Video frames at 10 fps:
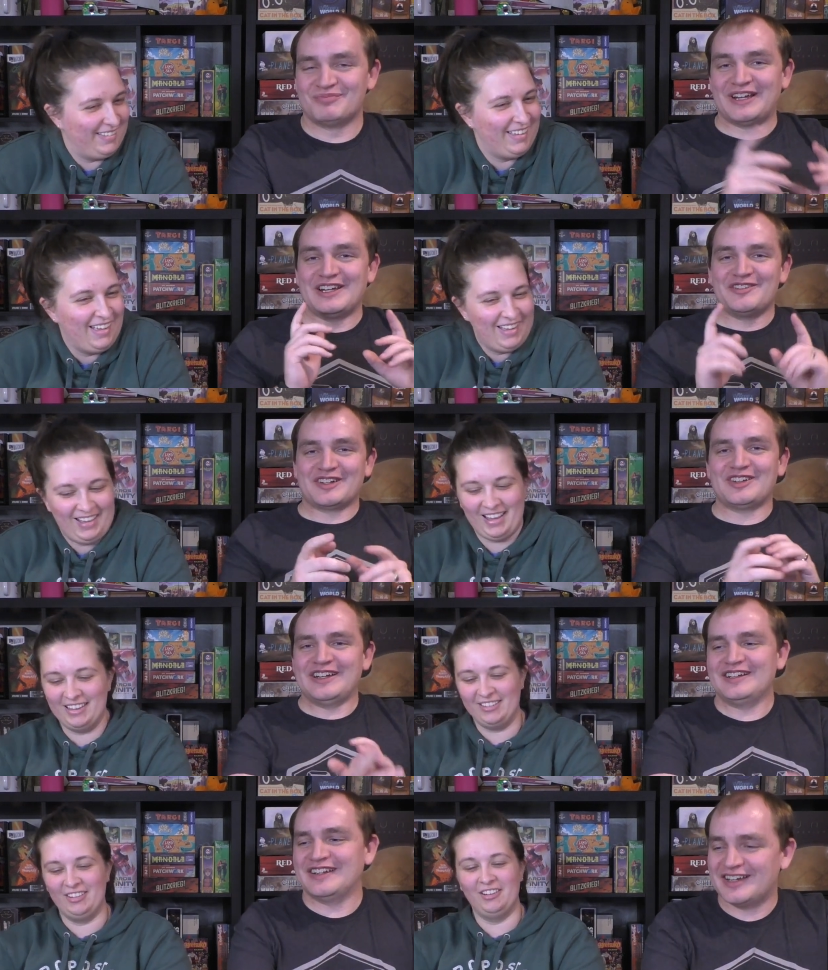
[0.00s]
Speaker 1: but I'm
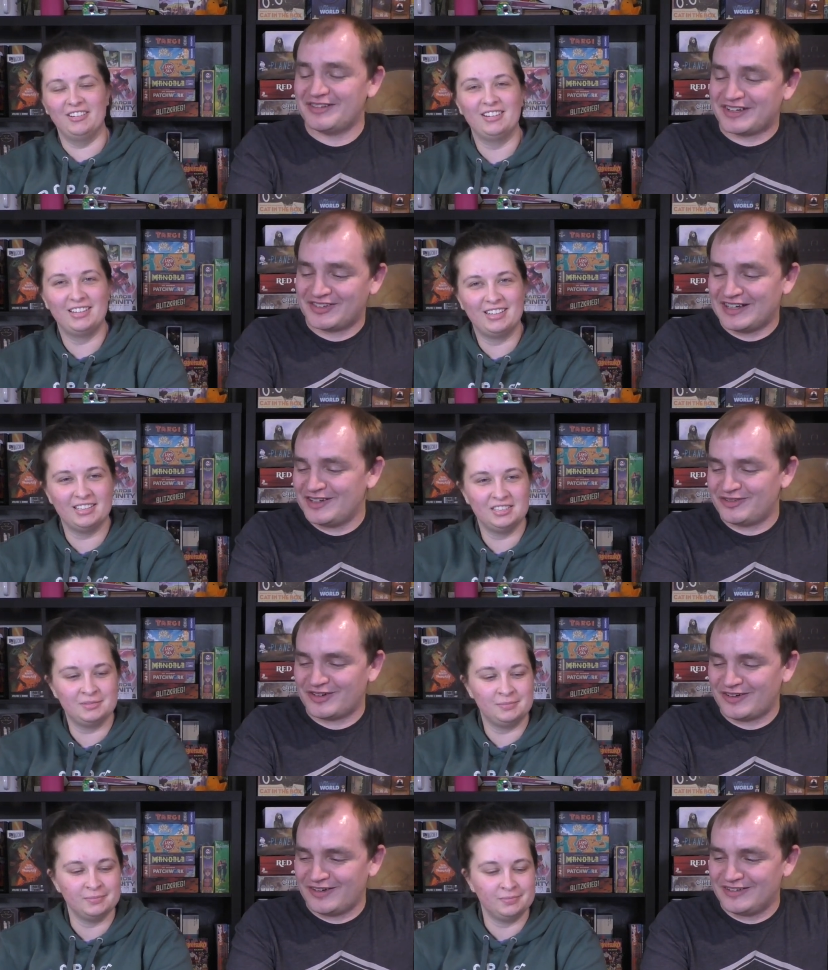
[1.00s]
excited. I'm
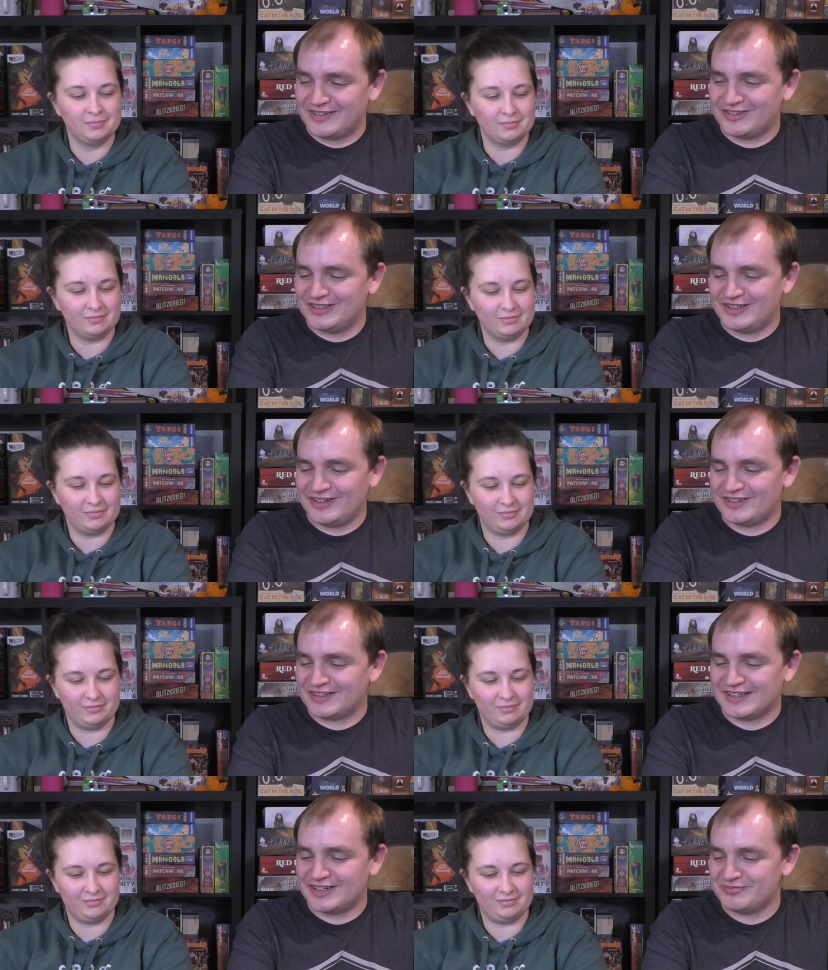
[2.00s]
excited for this year
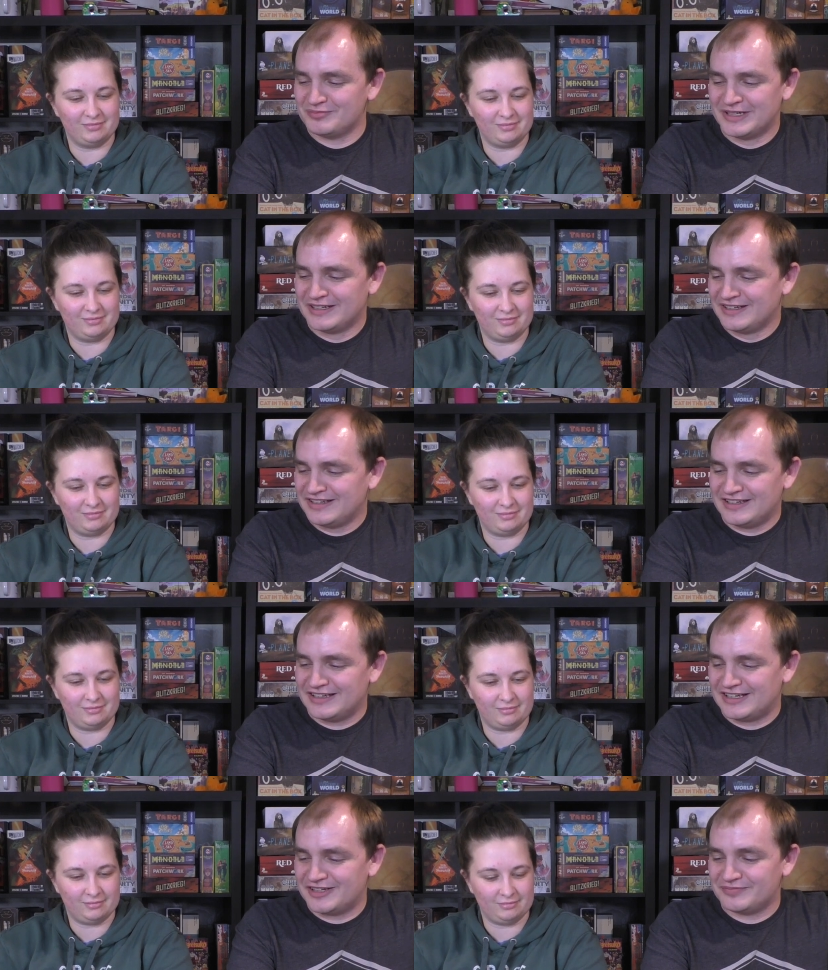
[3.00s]
to come.
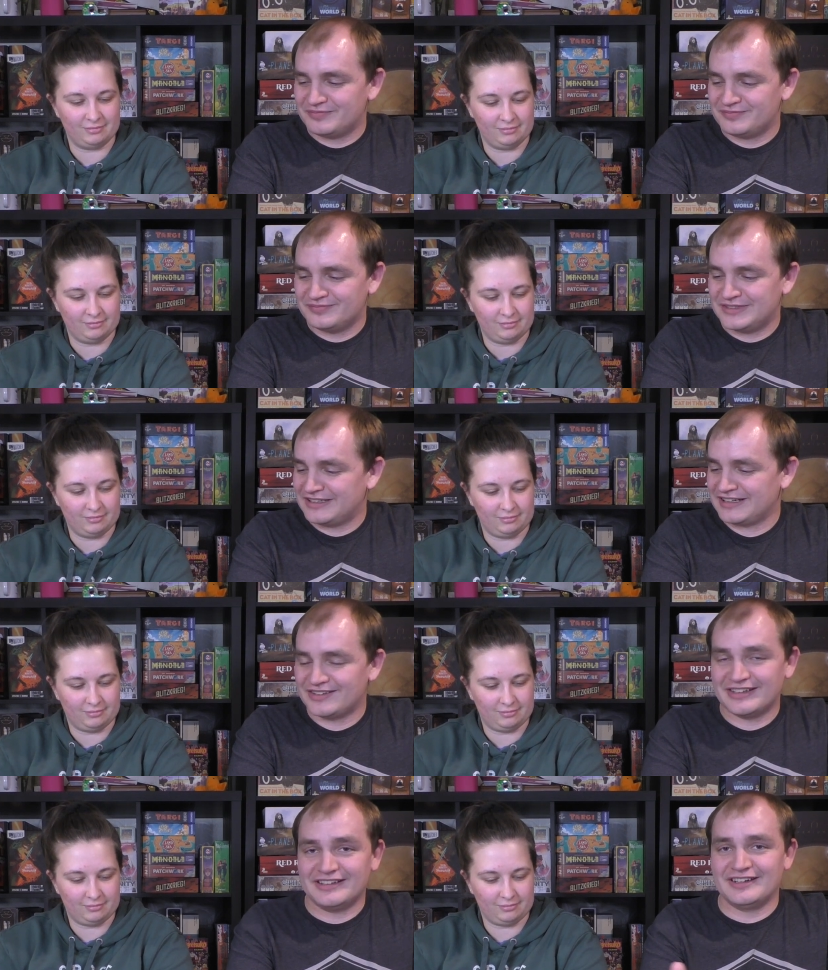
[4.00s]
Um,
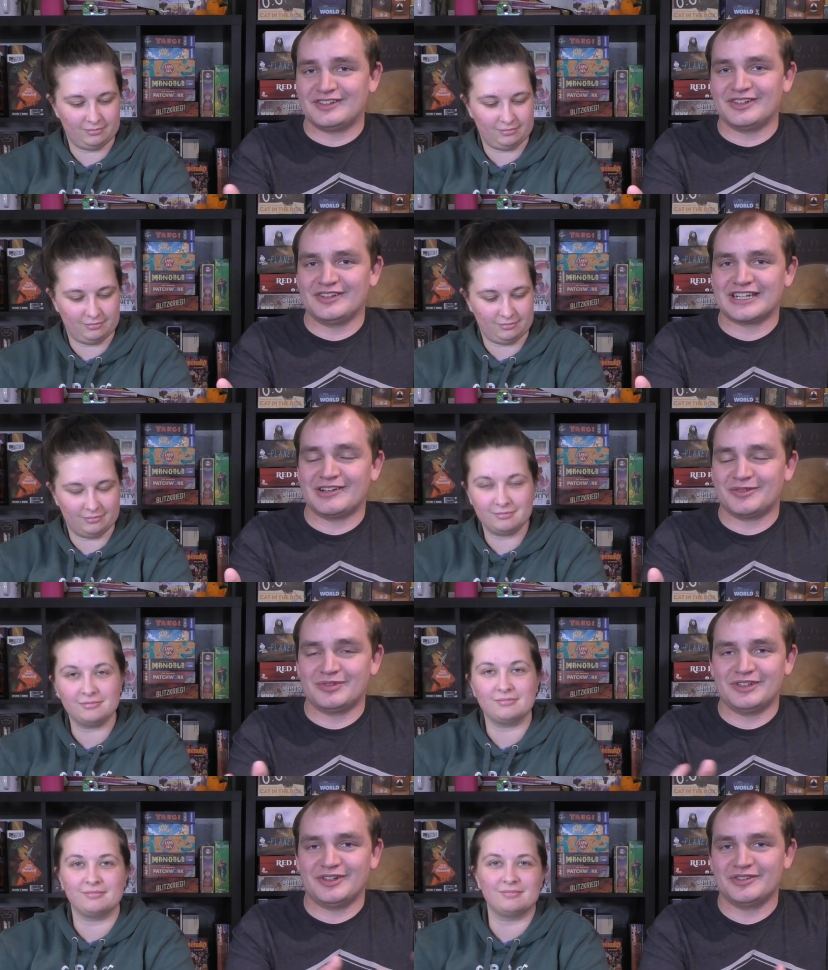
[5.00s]
like I said, let us know in the
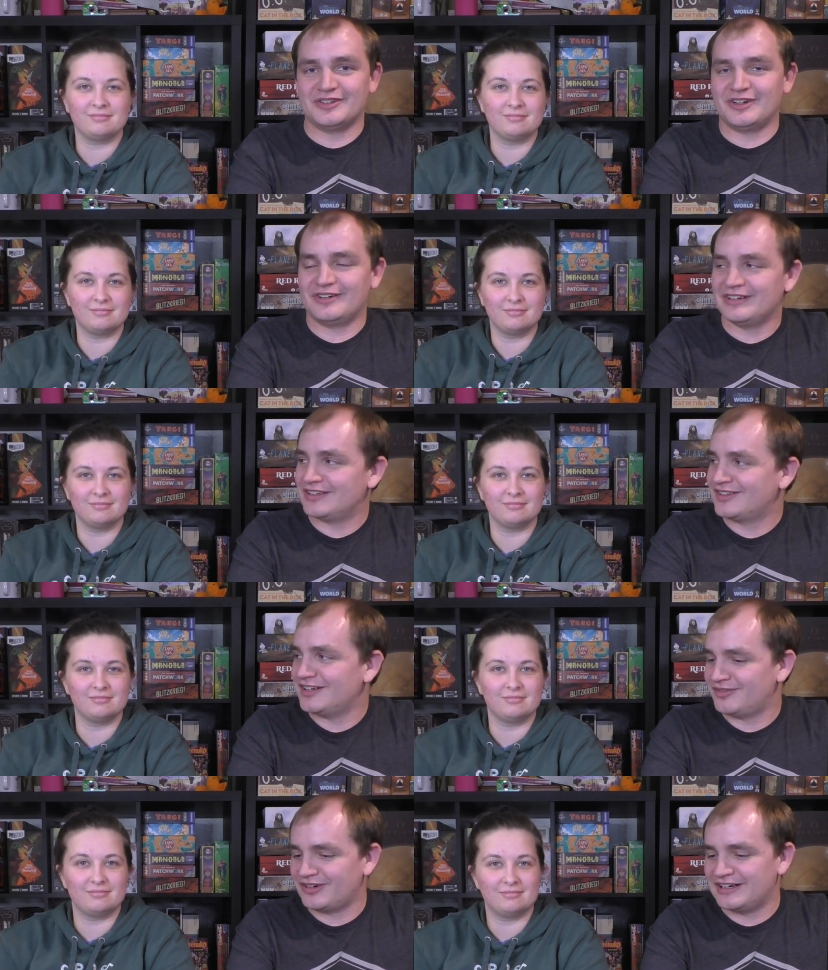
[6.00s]
comments below if you're
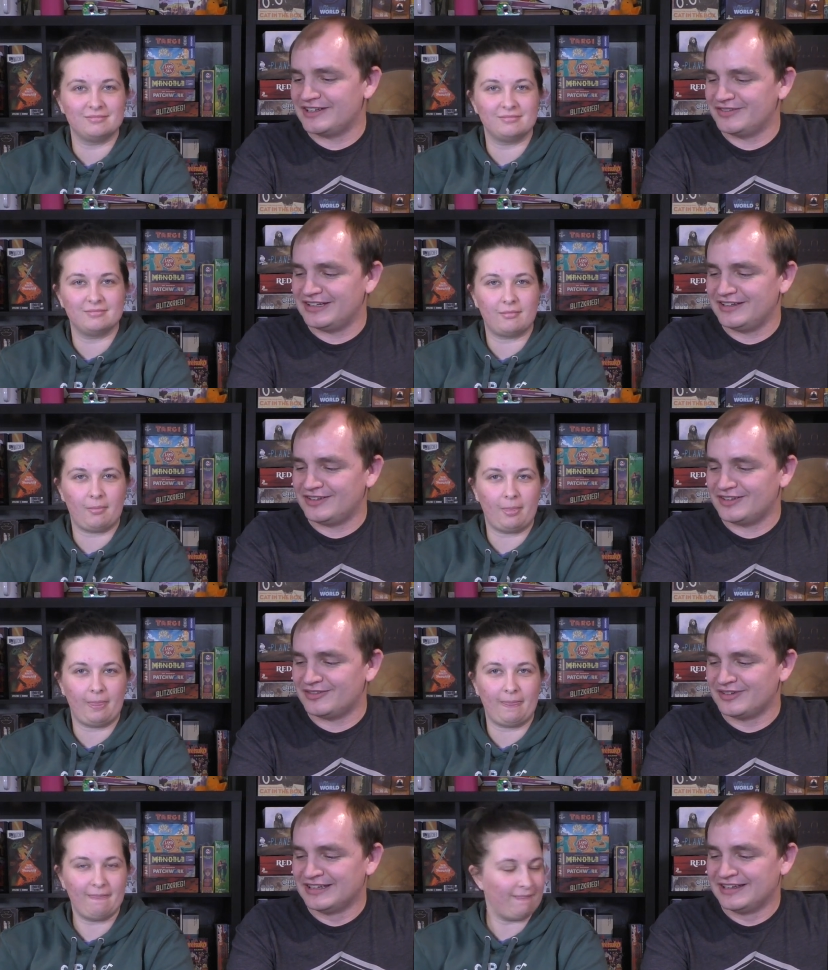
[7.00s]
excited for any of these.
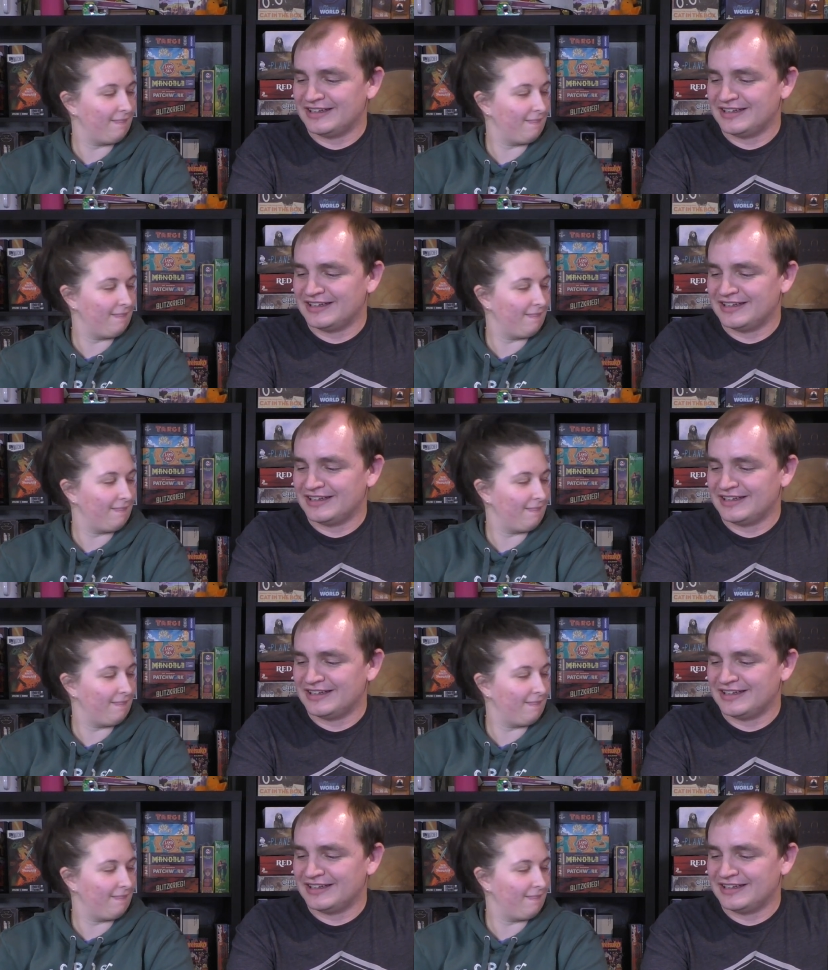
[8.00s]
If